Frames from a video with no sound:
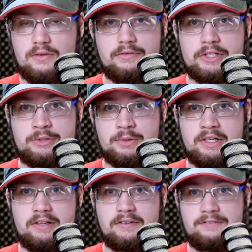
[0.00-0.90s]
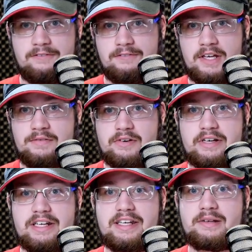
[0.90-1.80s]
First one, favored
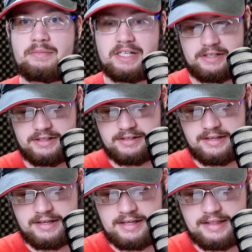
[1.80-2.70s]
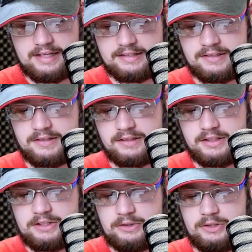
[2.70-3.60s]
enemy. That's going to
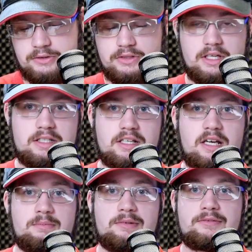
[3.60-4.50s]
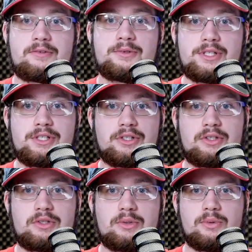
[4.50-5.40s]
let you choose a type of
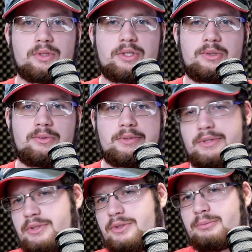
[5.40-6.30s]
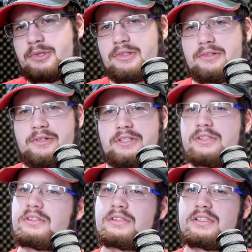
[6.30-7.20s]
creature or 2 humanoid
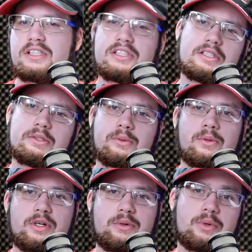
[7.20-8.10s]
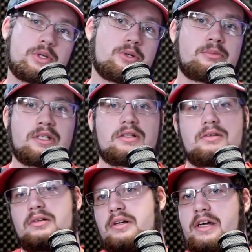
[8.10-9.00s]
creatures, such as orc or human
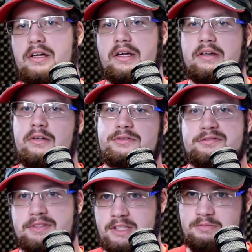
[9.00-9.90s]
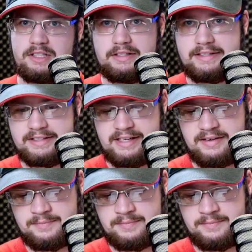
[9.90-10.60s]
or elf, something like that.